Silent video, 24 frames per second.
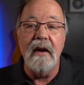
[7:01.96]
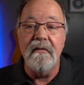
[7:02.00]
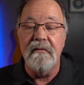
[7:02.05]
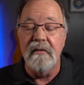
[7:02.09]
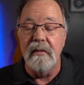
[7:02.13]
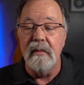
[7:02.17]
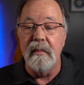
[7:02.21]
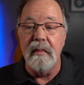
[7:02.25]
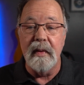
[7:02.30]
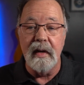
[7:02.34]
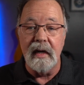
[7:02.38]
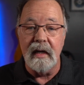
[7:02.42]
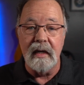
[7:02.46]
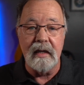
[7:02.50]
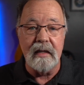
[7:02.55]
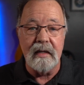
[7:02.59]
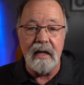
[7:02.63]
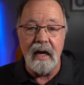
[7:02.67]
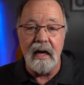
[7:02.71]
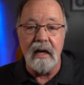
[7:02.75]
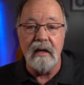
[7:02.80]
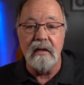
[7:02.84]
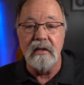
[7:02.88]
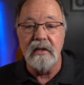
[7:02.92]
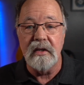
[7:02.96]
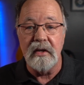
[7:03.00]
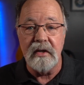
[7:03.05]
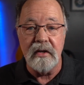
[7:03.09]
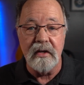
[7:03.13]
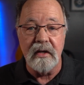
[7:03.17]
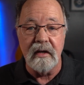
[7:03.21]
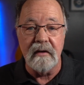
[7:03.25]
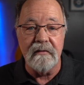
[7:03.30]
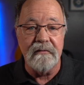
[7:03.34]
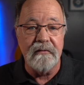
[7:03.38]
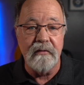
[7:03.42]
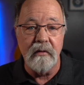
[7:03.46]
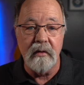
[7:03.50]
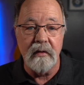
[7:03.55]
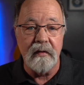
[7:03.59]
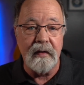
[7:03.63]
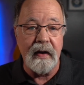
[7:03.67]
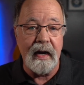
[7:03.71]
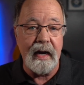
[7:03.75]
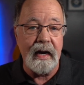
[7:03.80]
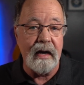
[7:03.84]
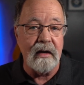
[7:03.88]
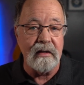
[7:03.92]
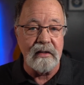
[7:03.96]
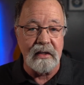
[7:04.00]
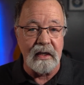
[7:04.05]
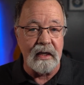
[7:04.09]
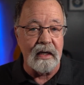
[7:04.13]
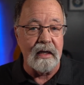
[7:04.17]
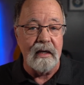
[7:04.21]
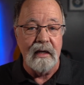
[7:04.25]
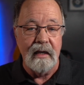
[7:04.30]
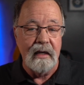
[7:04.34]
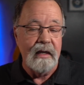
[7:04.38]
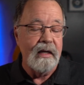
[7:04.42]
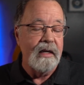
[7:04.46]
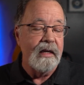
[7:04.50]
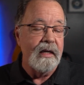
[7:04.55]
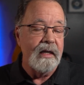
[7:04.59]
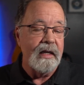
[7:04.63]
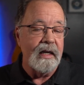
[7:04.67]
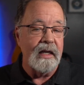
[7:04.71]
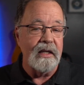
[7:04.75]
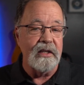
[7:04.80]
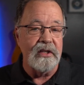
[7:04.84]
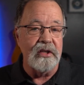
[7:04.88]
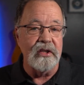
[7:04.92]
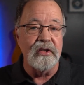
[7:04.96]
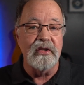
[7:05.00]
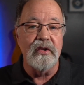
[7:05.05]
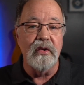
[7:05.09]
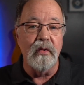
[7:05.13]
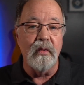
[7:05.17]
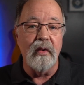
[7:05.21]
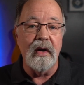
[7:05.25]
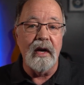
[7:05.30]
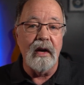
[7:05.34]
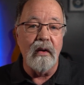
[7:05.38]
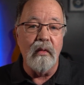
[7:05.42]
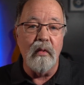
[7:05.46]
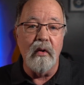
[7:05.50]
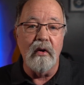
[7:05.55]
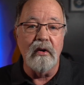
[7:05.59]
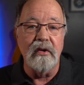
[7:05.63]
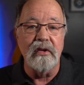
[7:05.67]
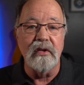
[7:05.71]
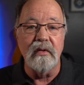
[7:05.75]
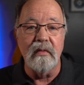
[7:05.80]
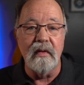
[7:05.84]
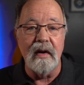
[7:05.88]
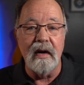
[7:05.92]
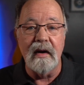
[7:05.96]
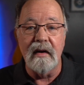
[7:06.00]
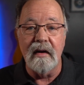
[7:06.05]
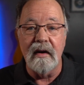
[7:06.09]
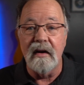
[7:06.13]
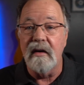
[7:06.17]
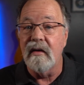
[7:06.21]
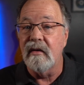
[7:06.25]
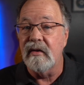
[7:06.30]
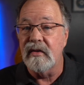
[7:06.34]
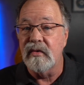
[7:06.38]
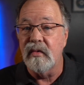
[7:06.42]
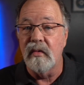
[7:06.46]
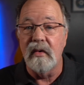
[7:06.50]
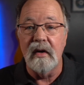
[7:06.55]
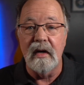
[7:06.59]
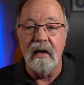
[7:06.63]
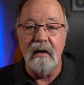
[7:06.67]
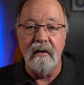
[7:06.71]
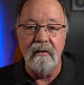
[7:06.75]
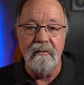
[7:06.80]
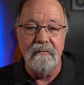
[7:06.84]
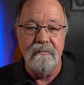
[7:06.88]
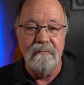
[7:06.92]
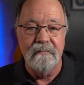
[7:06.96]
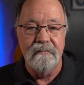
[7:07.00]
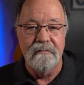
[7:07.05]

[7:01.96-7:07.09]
from the middle of town till you can afford the housing. That's just the way it works around here as well.